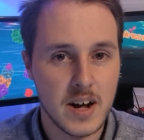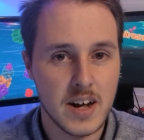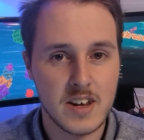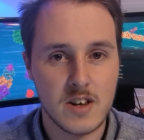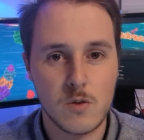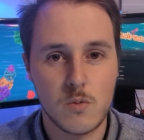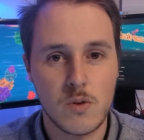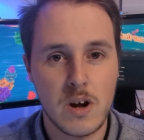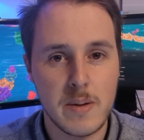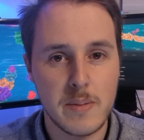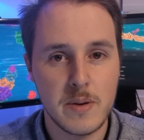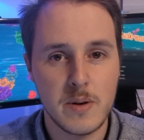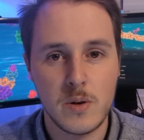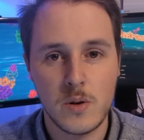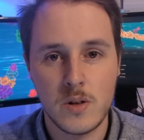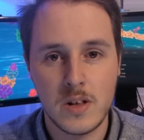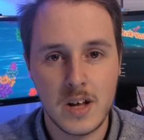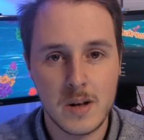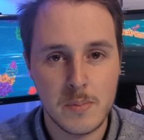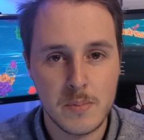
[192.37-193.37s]
I had to wrap it
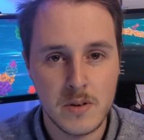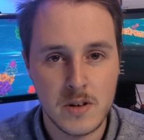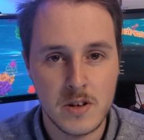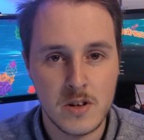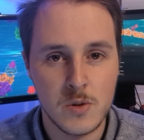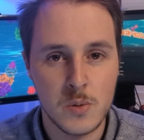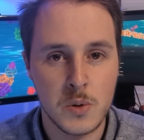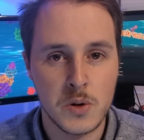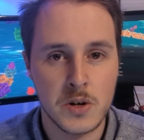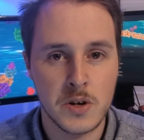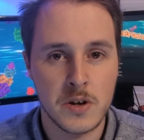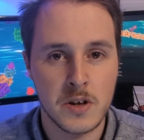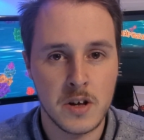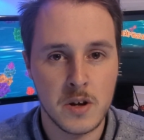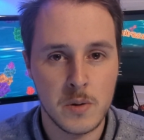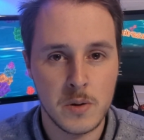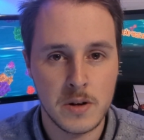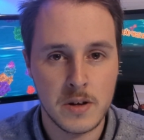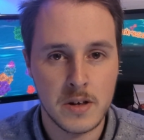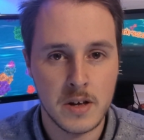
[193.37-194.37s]
all up into a
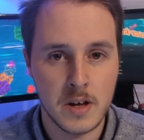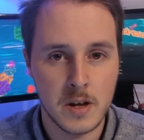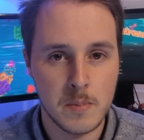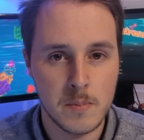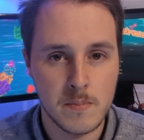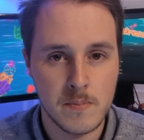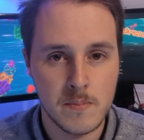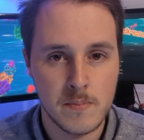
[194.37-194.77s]
coherent game.